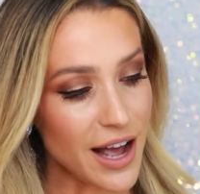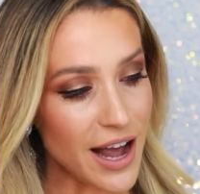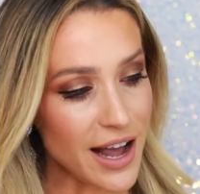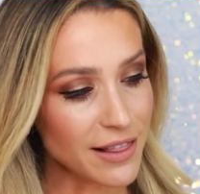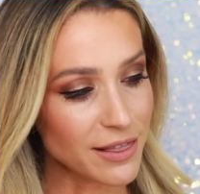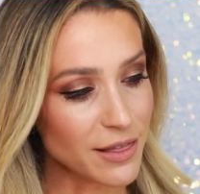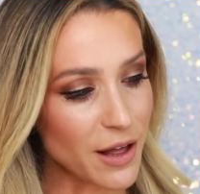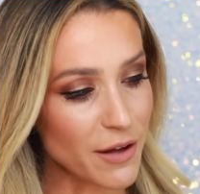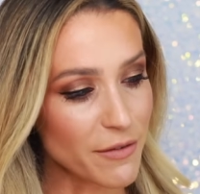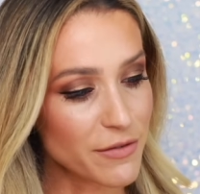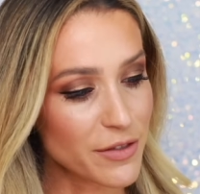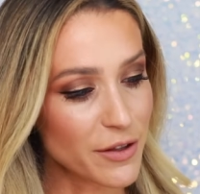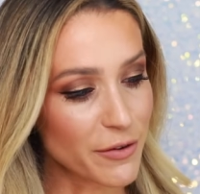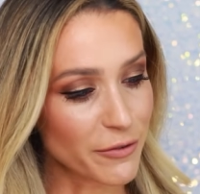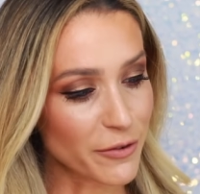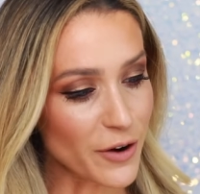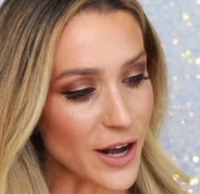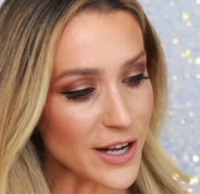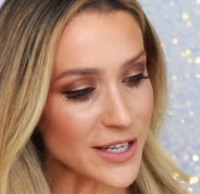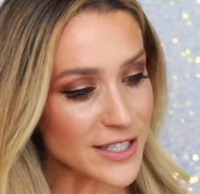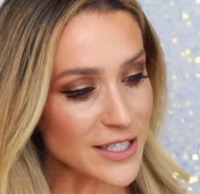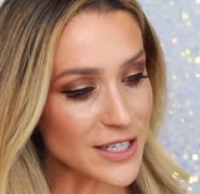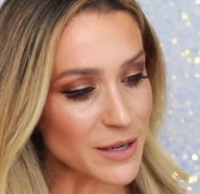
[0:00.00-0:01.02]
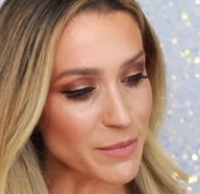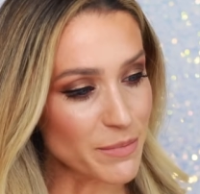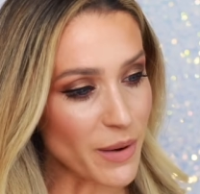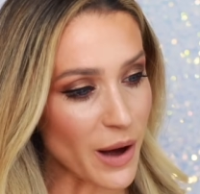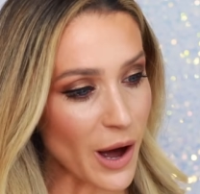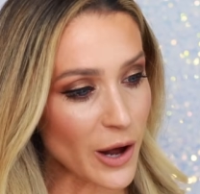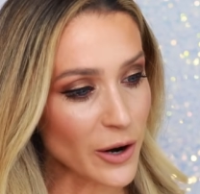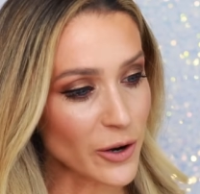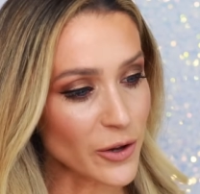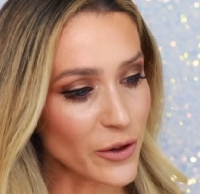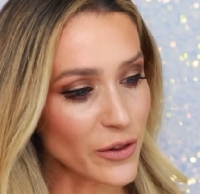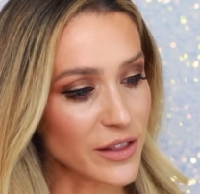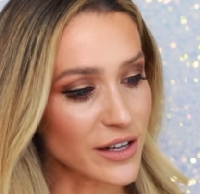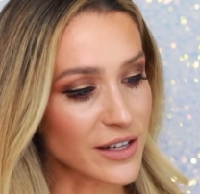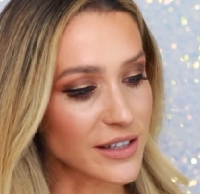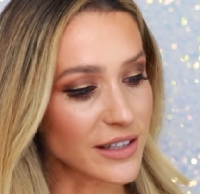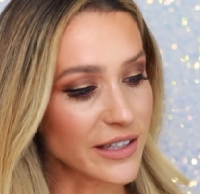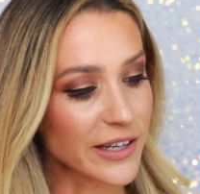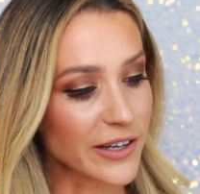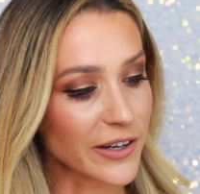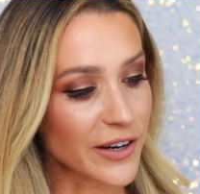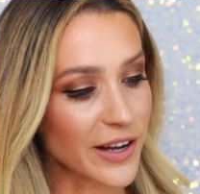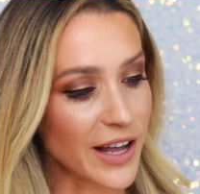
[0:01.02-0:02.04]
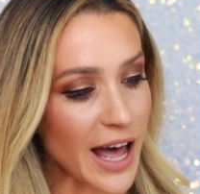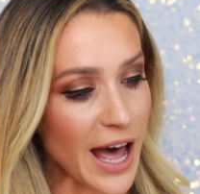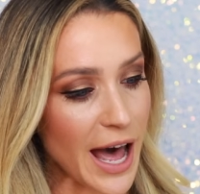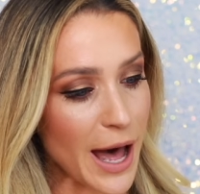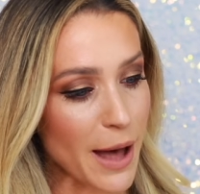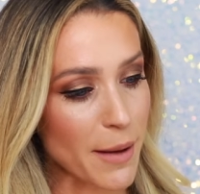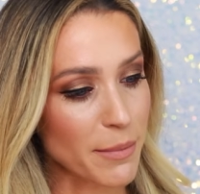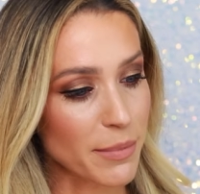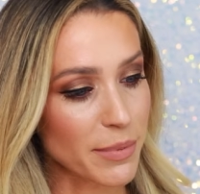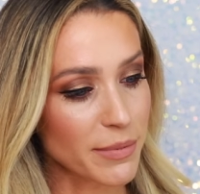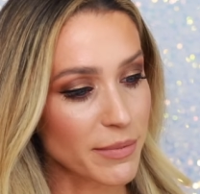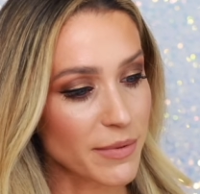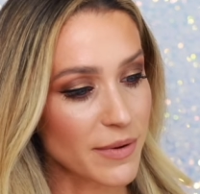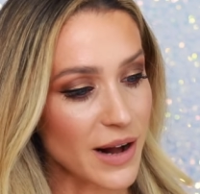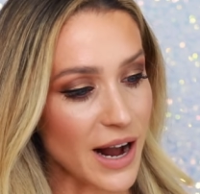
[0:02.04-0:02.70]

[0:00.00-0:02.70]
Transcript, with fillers: I love the frosted bottle, the clear cap,